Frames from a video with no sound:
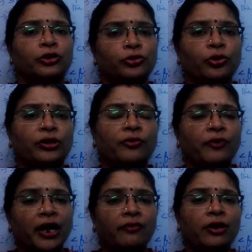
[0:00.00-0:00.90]
So the
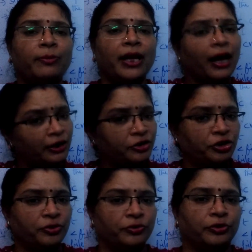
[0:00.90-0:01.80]
file will be
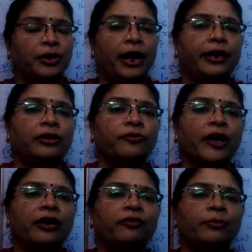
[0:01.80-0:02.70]
archived and the
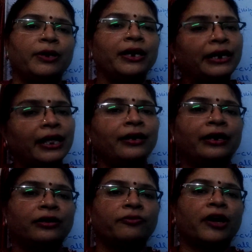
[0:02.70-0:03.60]
file will be hidden
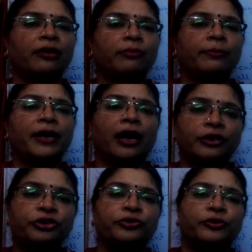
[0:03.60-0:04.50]
and the file will be
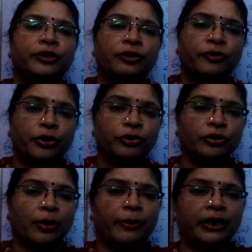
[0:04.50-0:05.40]
archived in the
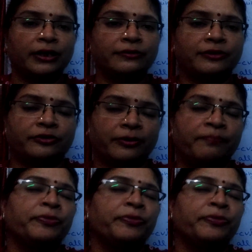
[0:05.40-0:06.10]
Windows operating system.